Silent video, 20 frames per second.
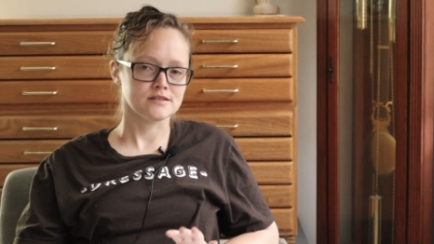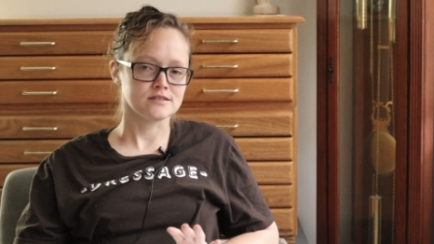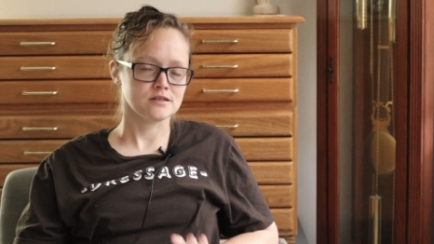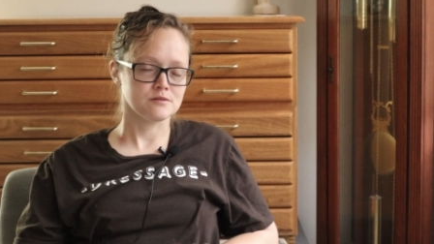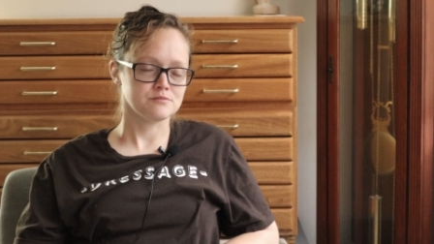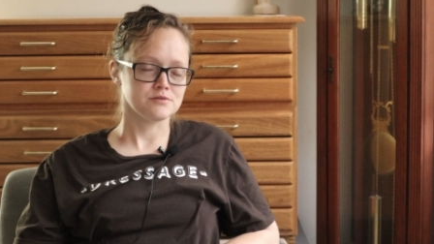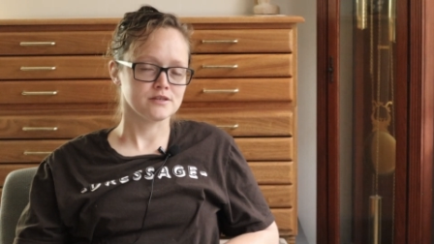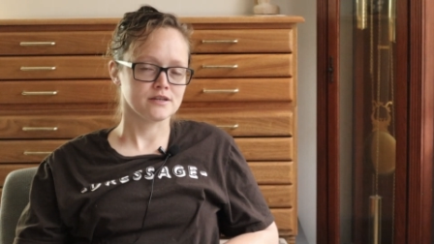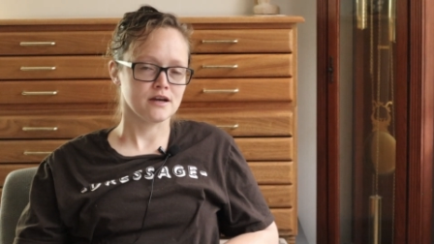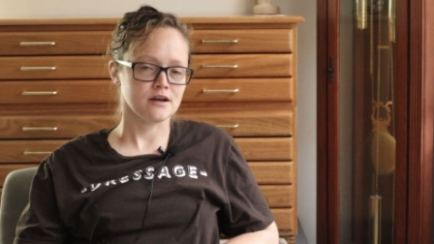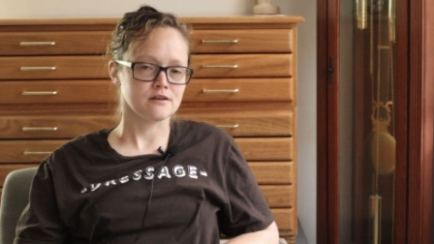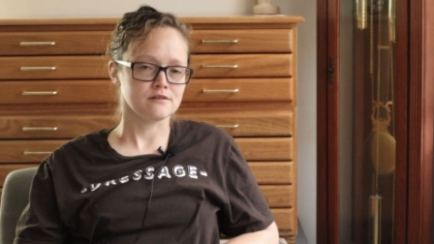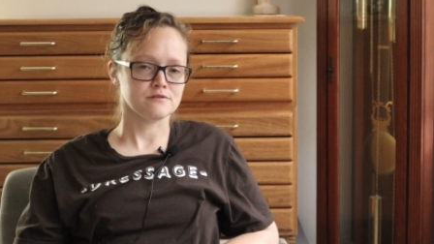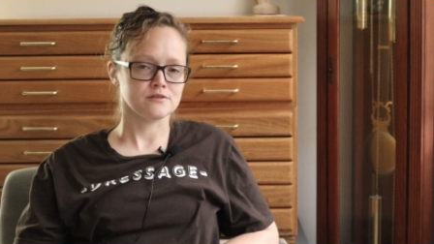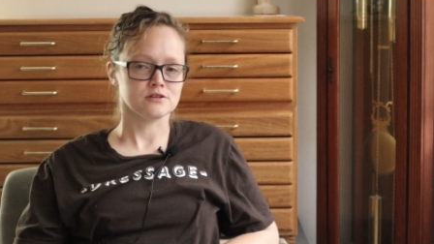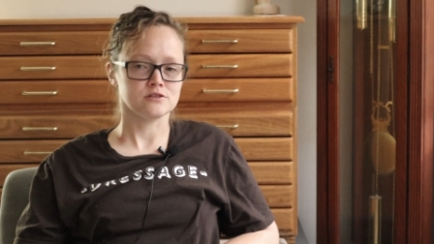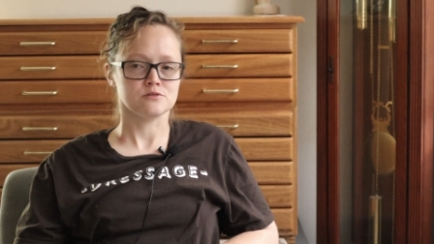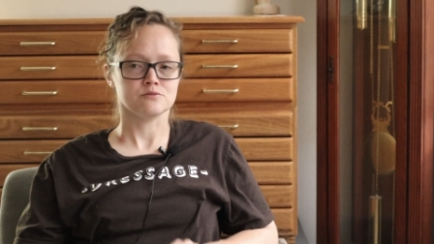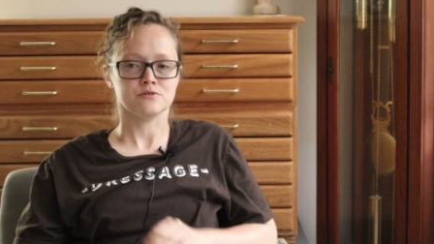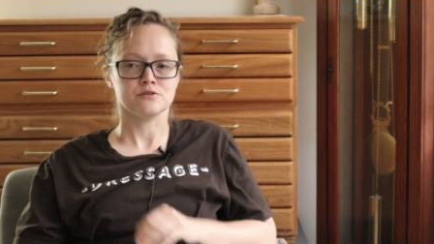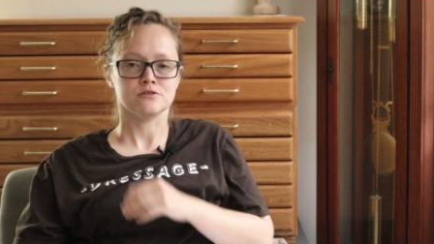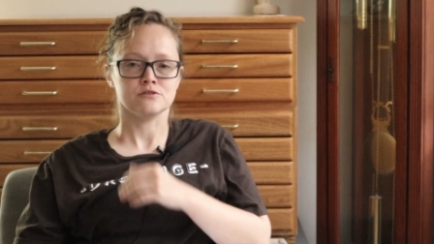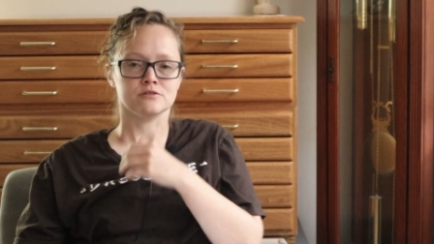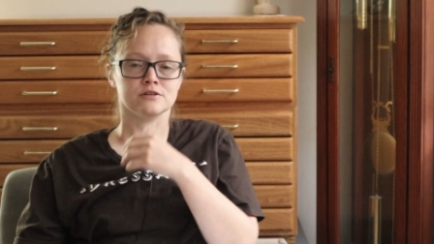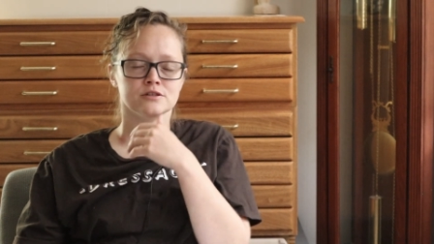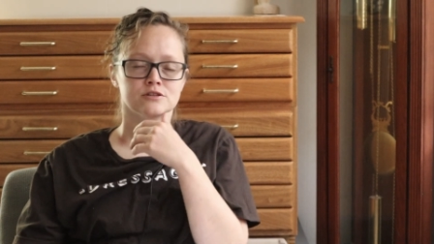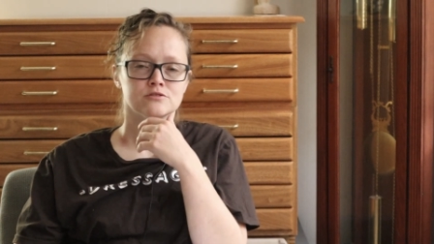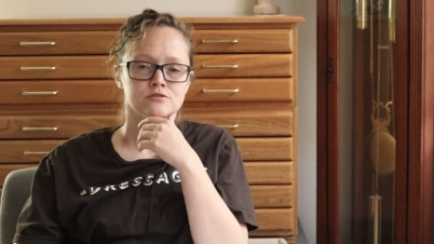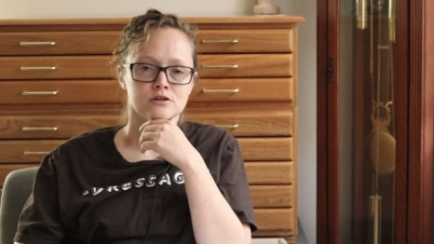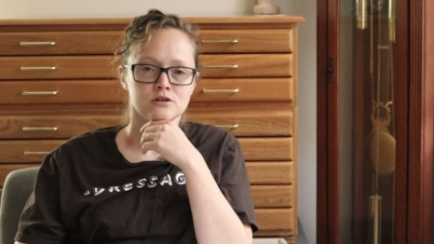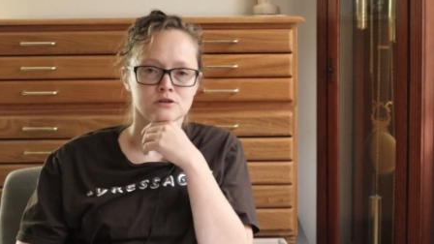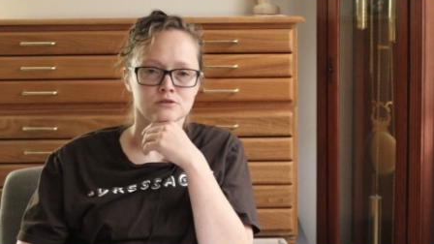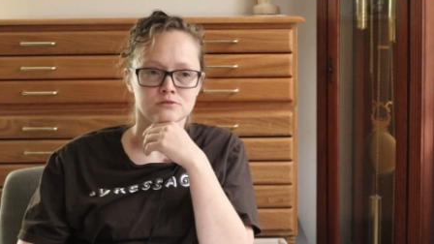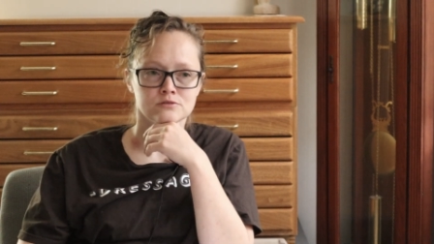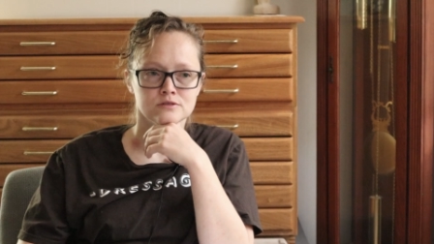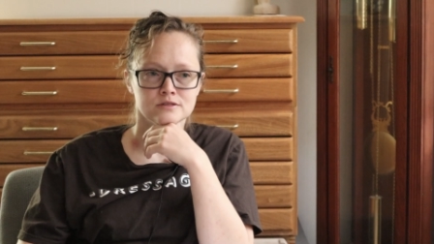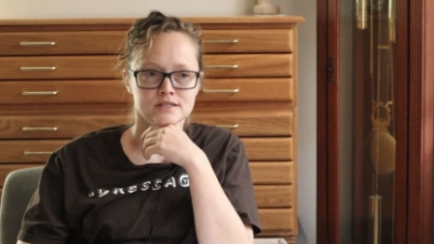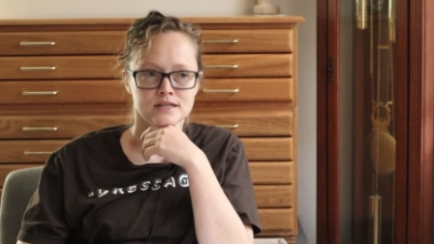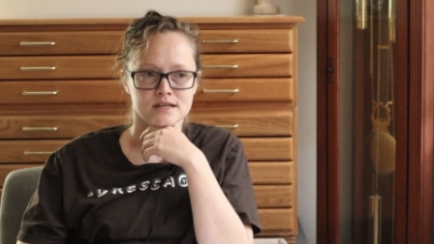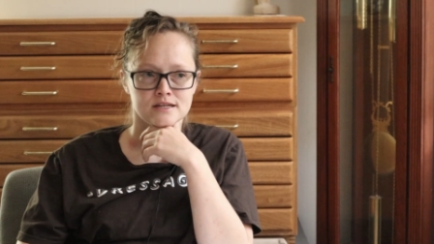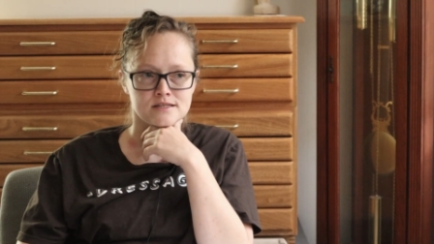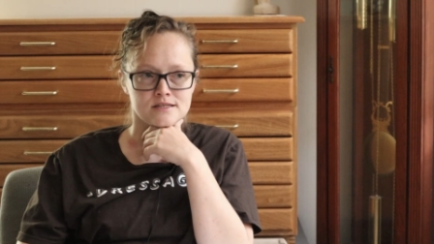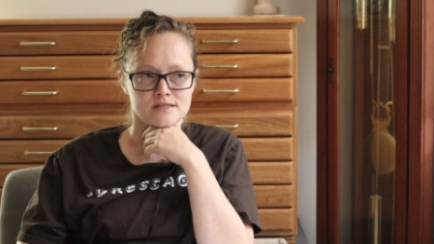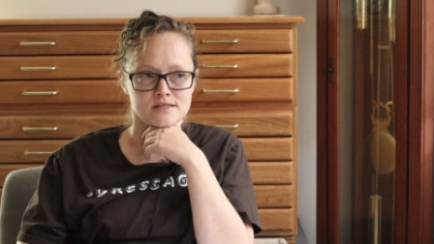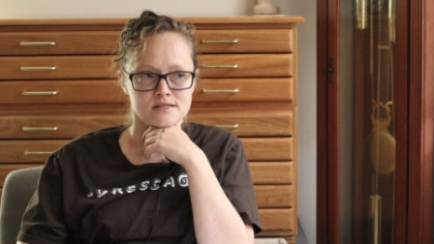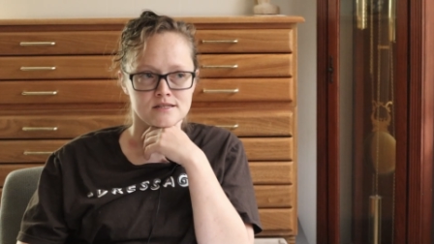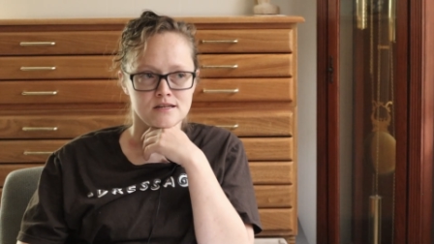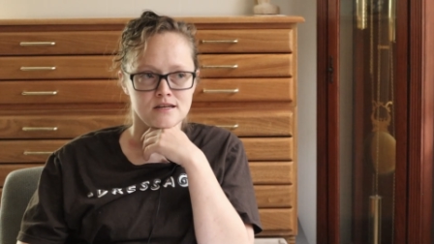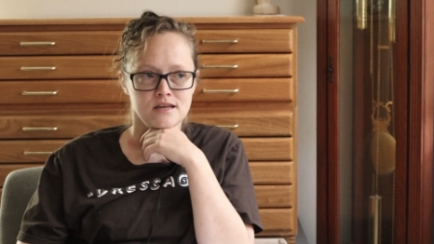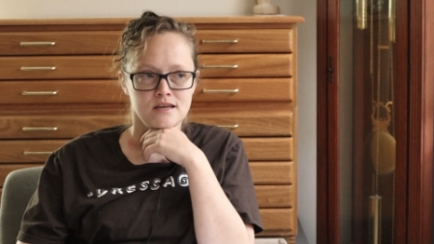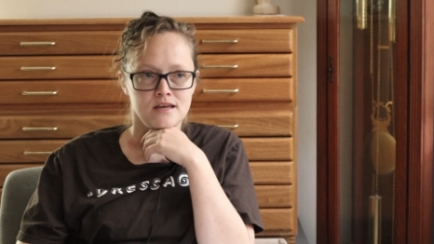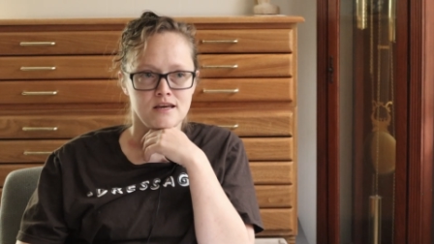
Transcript: something out of this with your intro test.